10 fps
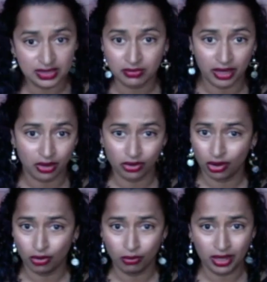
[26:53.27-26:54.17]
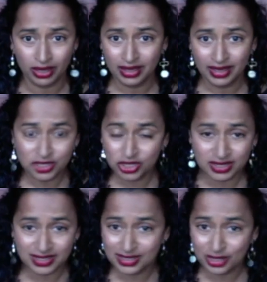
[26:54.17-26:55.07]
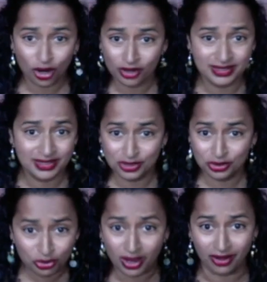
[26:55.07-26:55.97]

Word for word: my own home, it just is hard to do well.